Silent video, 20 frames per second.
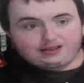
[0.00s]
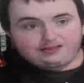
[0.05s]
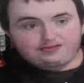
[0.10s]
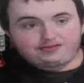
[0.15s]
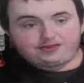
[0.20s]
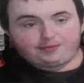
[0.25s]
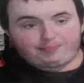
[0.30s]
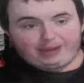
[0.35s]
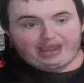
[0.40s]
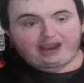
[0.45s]

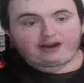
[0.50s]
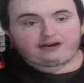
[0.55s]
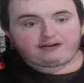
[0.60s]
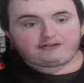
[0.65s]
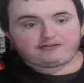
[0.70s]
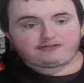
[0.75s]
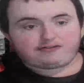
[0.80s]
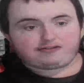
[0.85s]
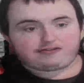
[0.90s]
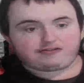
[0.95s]
the
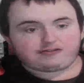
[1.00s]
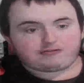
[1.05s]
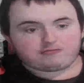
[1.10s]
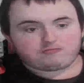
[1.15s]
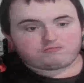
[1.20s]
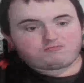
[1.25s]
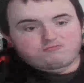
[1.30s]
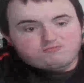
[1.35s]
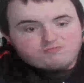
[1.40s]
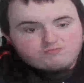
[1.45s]
Bears,
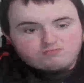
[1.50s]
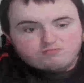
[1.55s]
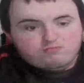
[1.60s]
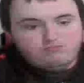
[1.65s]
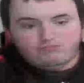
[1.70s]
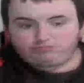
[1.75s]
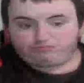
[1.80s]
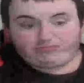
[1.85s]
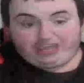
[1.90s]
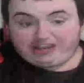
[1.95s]

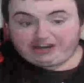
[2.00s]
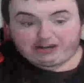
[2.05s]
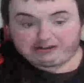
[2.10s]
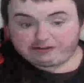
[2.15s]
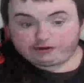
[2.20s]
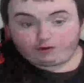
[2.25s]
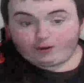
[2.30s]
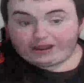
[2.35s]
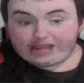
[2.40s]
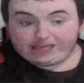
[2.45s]
they didn't
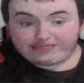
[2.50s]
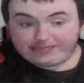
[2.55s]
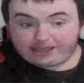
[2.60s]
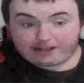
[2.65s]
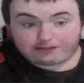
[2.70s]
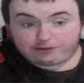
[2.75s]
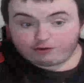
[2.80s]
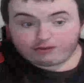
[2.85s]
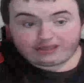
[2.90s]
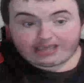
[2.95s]
do anything
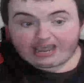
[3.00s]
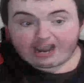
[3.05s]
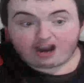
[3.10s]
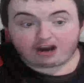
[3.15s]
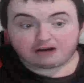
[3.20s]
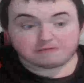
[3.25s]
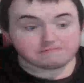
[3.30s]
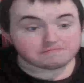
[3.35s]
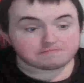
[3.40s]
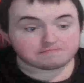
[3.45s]
through the
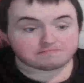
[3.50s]
air.